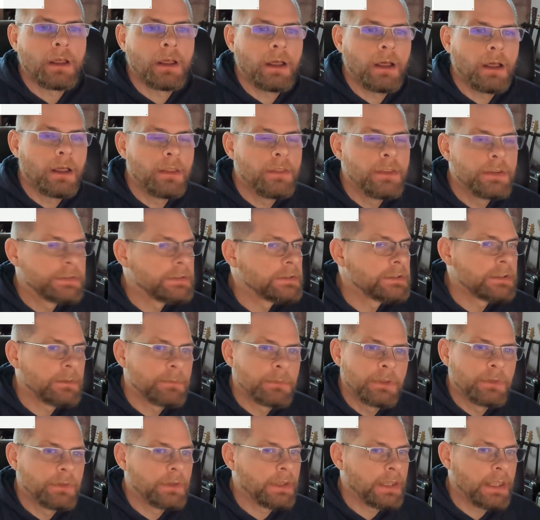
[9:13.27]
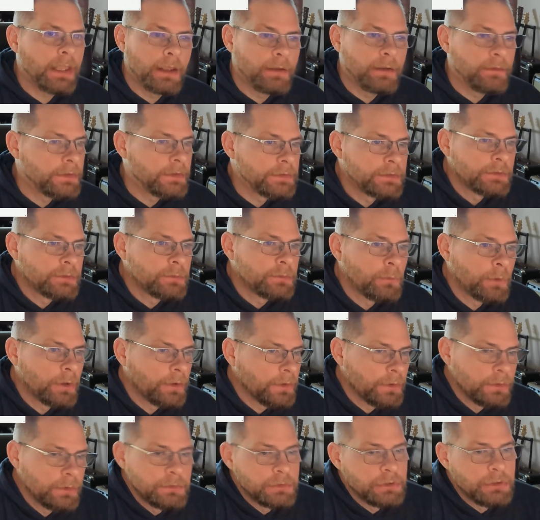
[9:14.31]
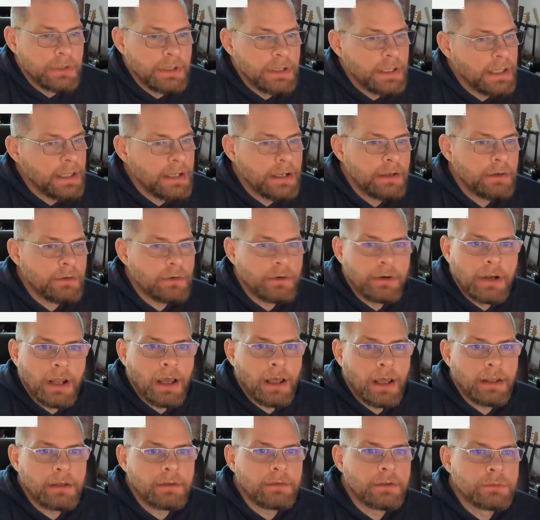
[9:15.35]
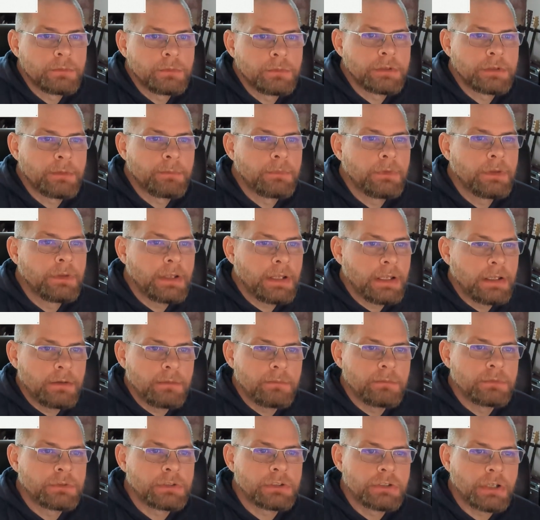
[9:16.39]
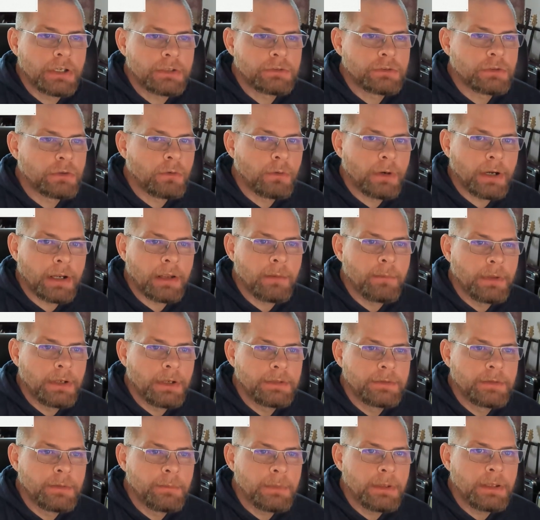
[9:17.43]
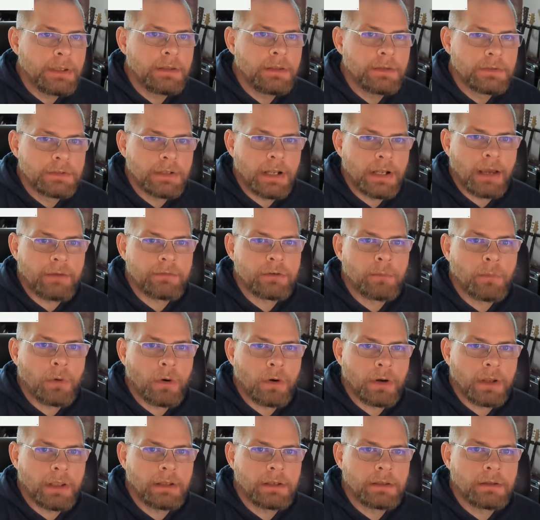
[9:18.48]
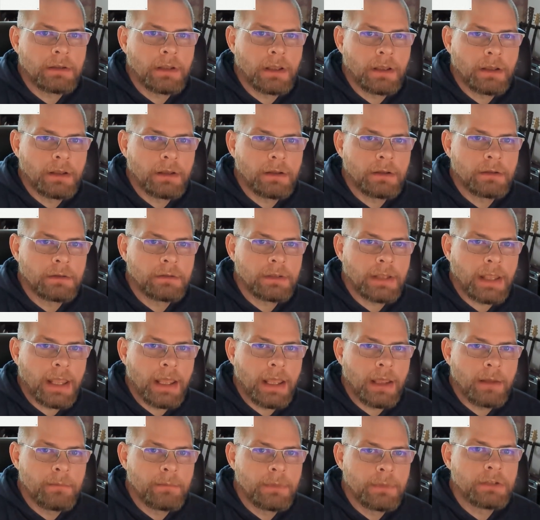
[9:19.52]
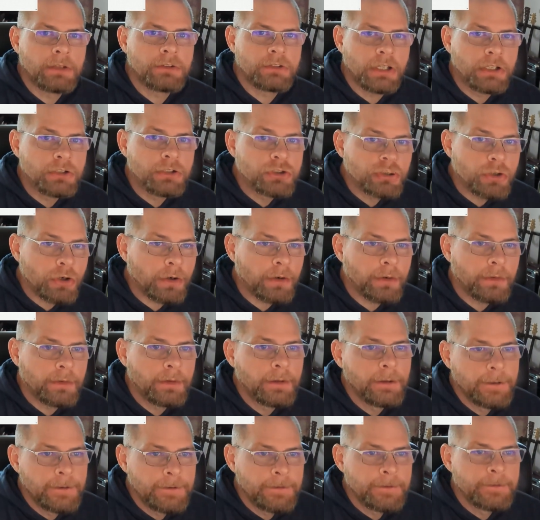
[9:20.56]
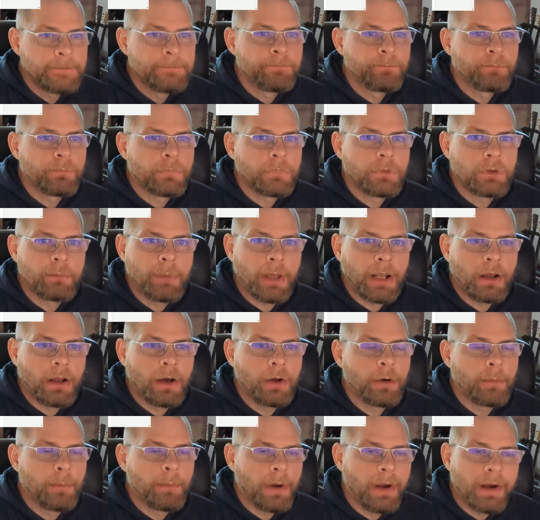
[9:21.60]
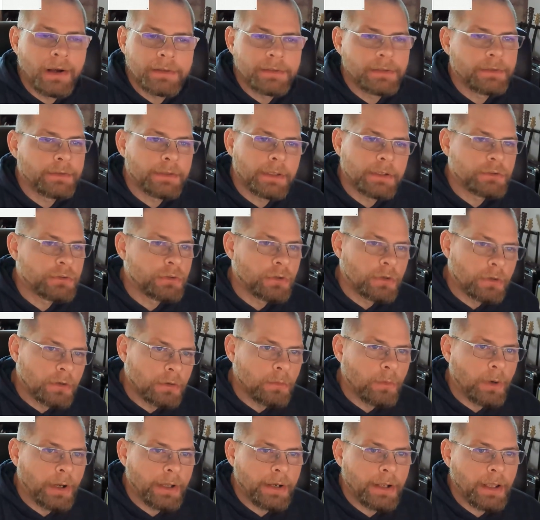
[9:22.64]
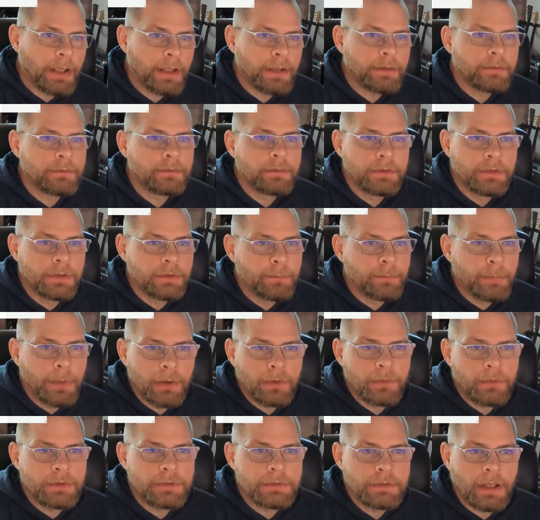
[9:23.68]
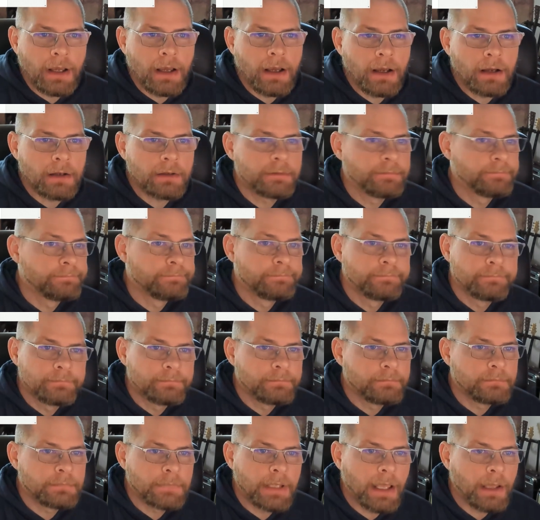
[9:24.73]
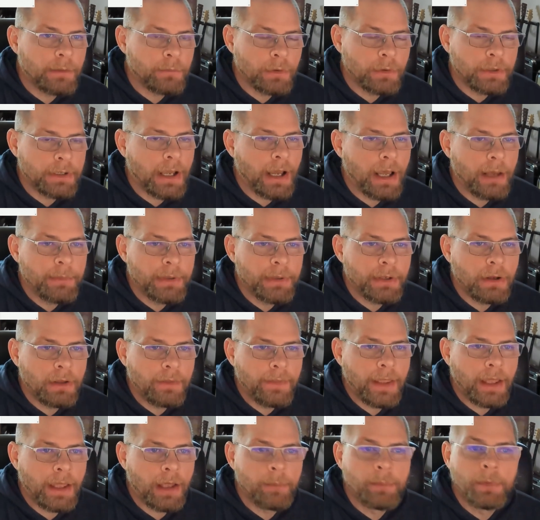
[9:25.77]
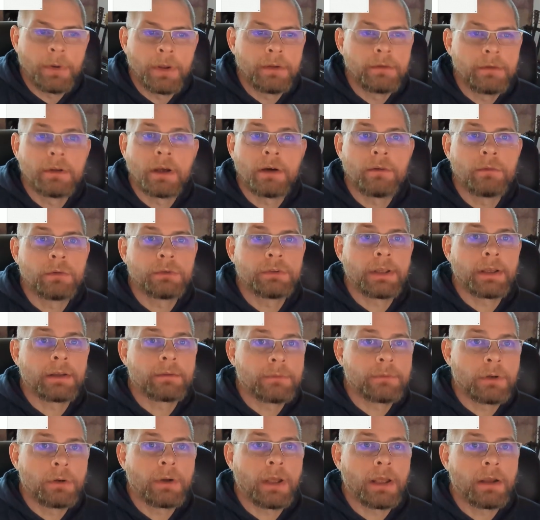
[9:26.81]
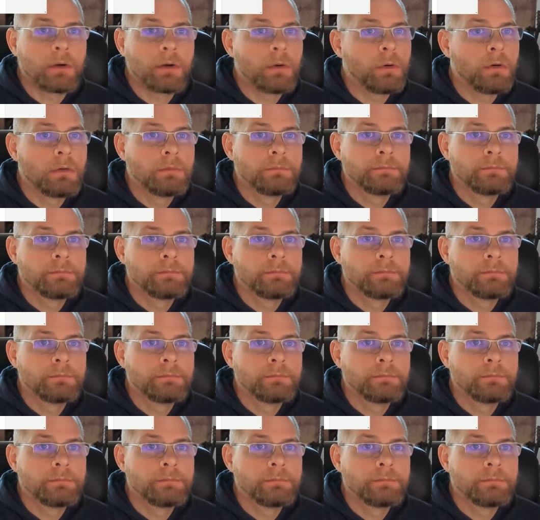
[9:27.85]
This is something, again, this is one of those, you can get it or not. This was something that he suggested or recommended to me. It's an aftermarket cam tensioner. It's about $100. I was like, sure, why not? He said it's better than stock. Can't really comment on that, but I was like, okay, cool.